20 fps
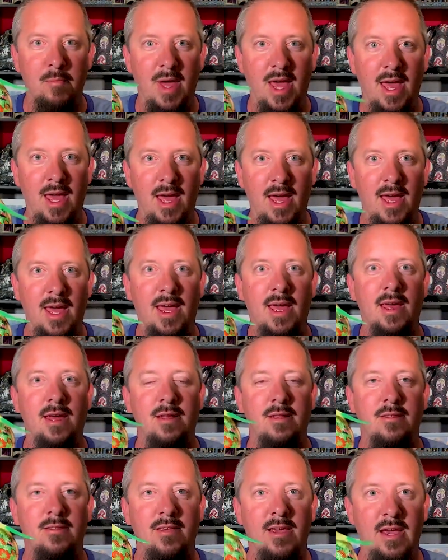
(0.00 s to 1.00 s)
May
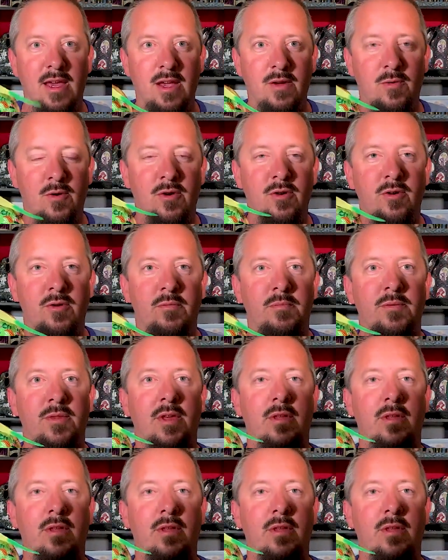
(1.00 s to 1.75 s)
Tiki Room.